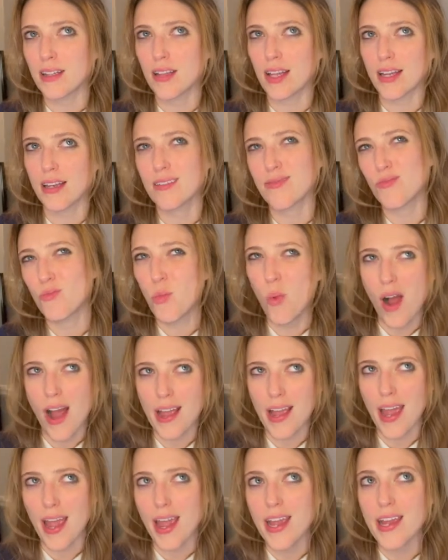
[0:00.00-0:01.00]
like
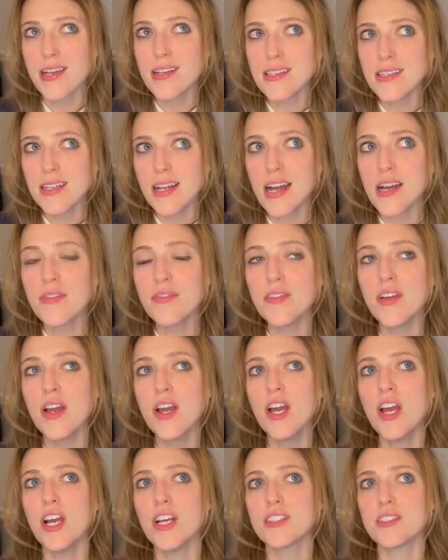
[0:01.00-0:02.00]
YA stuff.
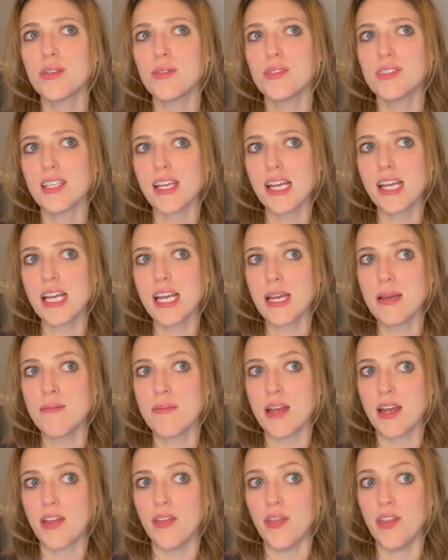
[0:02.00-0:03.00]
So seeing him
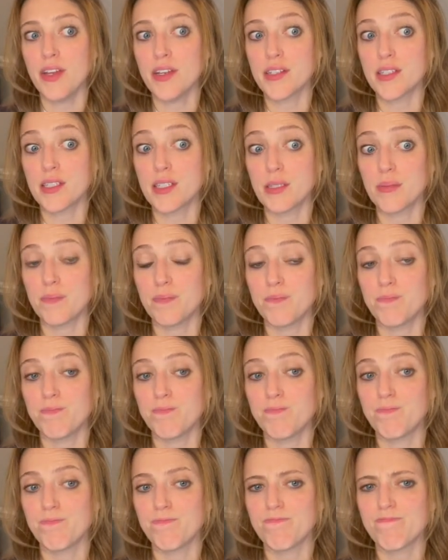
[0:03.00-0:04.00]
in this,
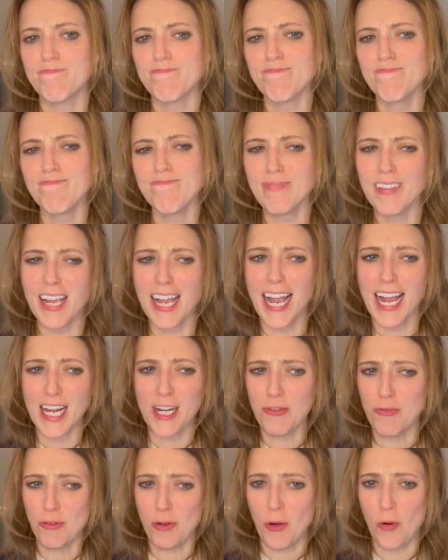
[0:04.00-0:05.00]
I
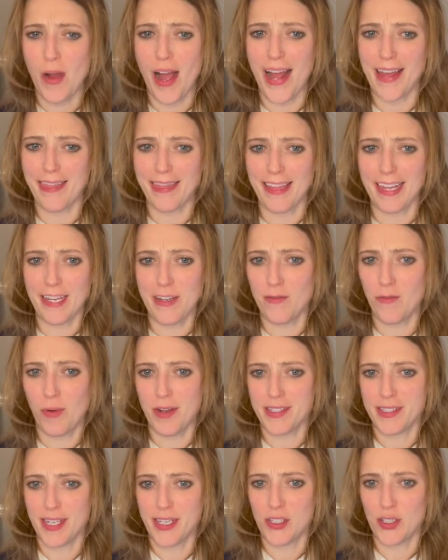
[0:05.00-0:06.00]
don't know, I think of
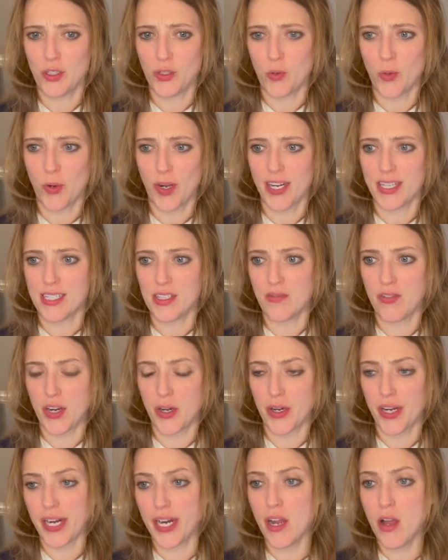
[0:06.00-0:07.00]
West Side Story as a
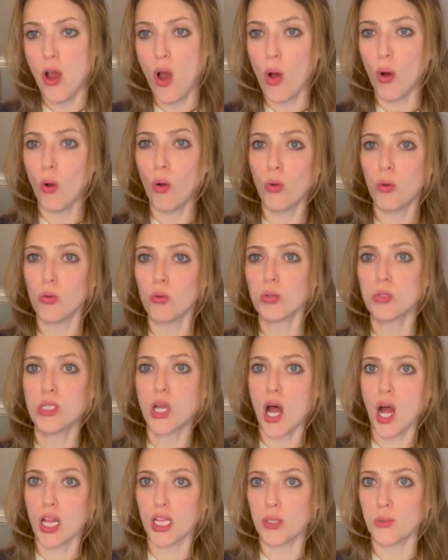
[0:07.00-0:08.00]
very old
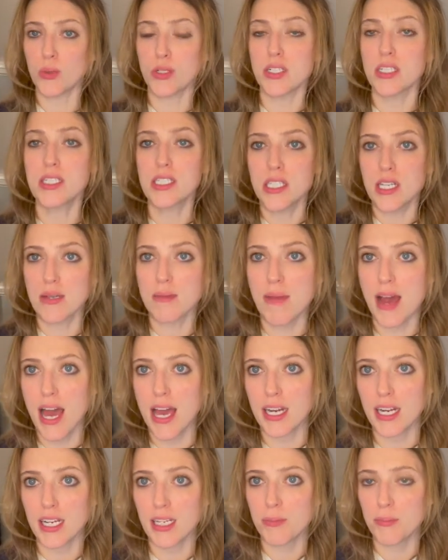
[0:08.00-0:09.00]
Hollywood
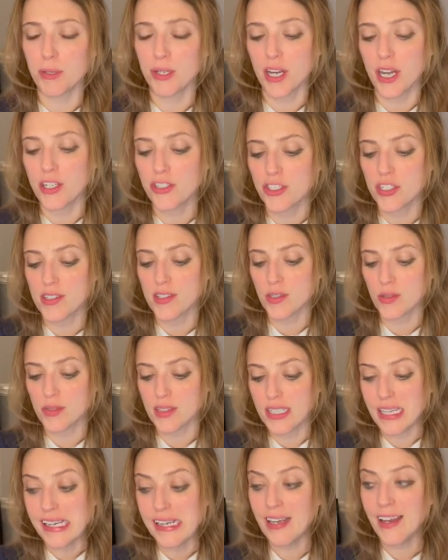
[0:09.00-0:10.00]
cinematic production. So
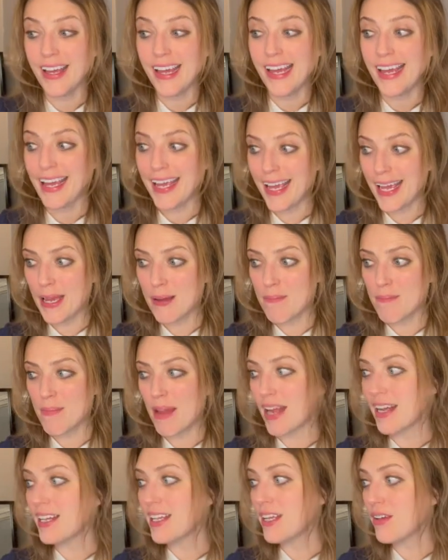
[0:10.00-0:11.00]
seeing him
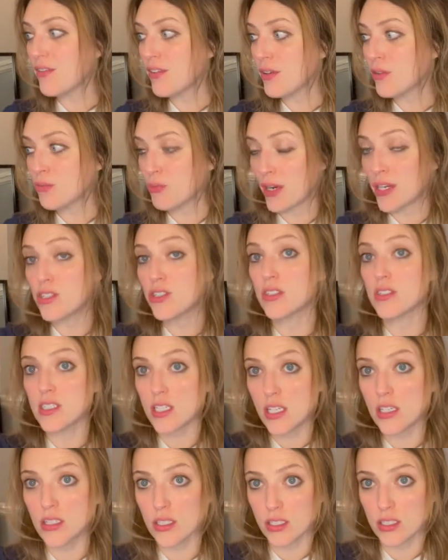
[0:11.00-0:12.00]
and even Rachel
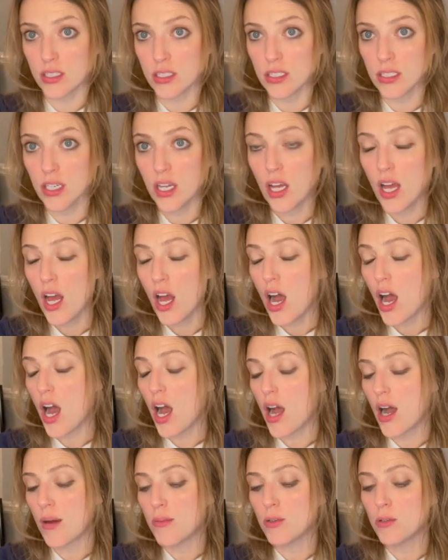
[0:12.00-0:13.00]
Ziegler,
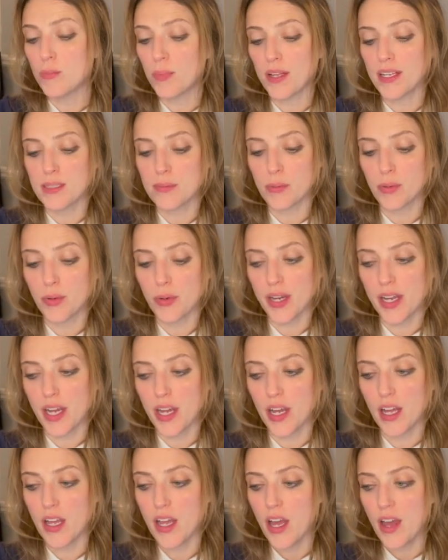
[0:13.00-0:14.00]
who plays
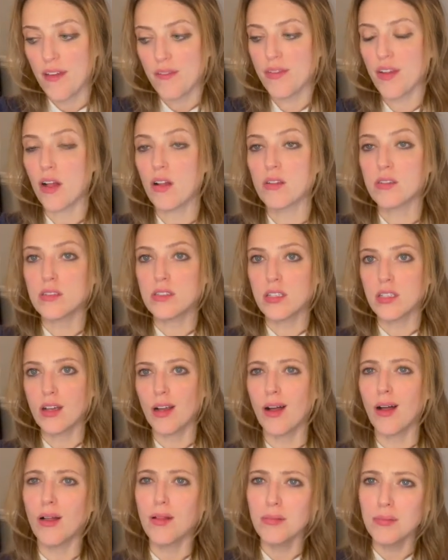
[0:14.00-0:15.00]
Maria, felt
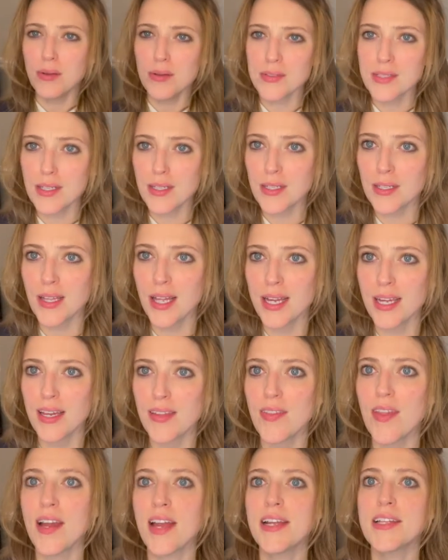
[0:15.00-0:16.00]
almost a little like In
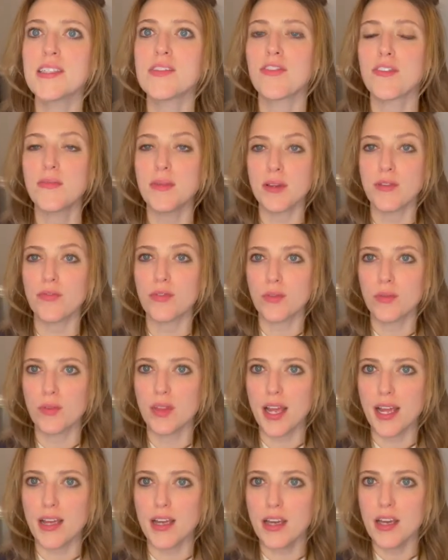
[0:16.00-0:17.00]
the Heights for me, for
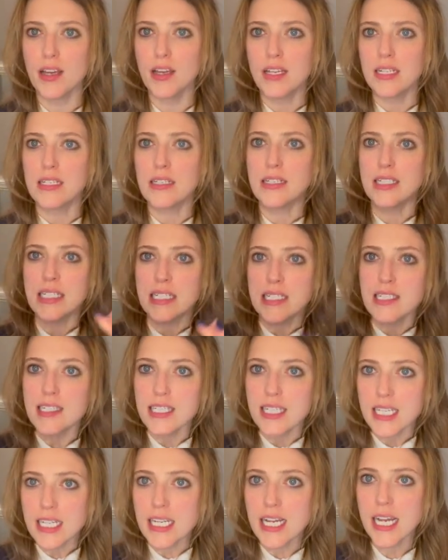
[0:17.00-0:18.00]
like
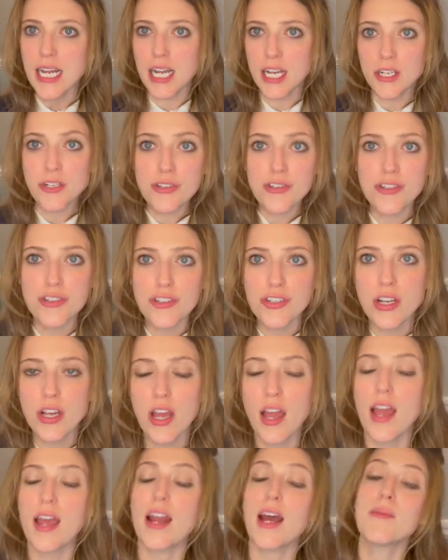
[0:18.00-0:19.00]
Disney-ish.
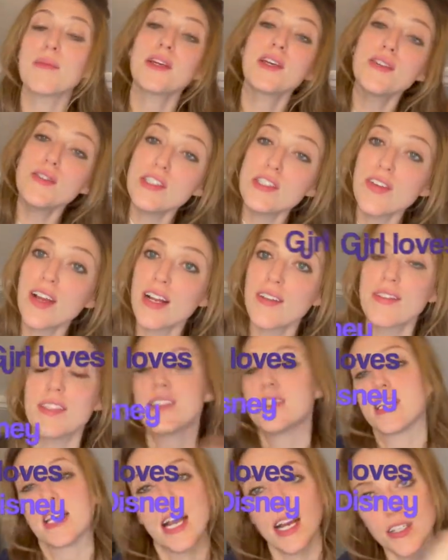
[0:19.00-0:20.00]
And I'm a huge fan of
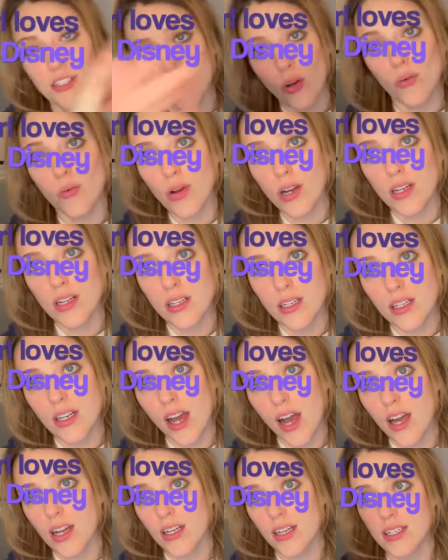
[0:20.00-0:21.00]
Disney. I don't want to
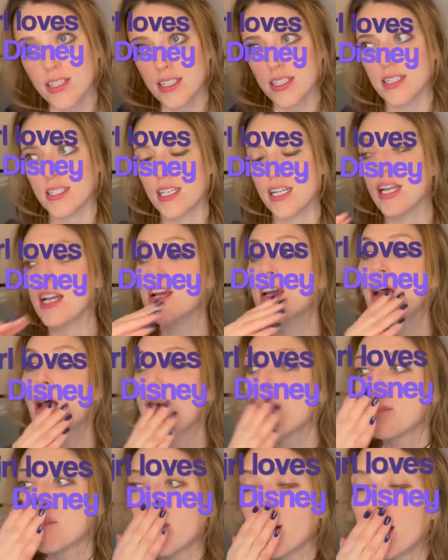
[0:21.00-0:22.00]
knock Disney.
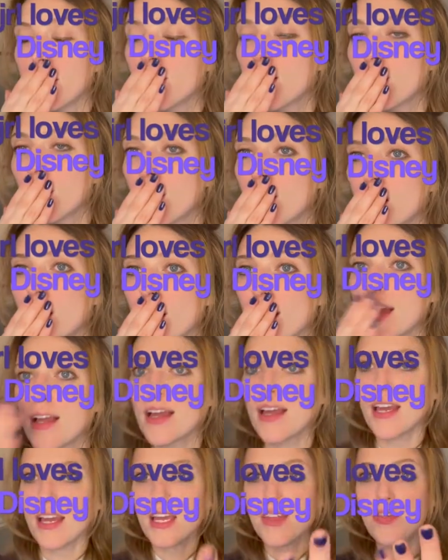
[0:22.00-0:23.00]
But
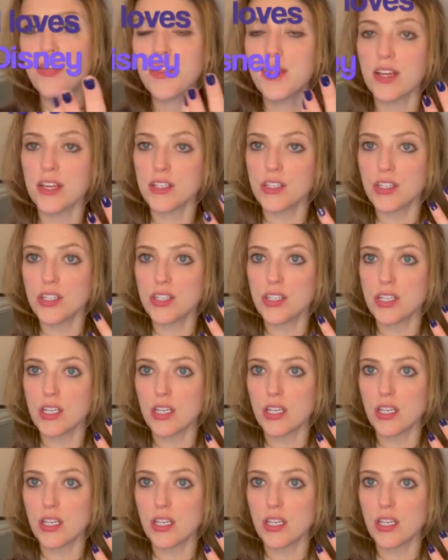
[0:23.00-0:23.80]
in this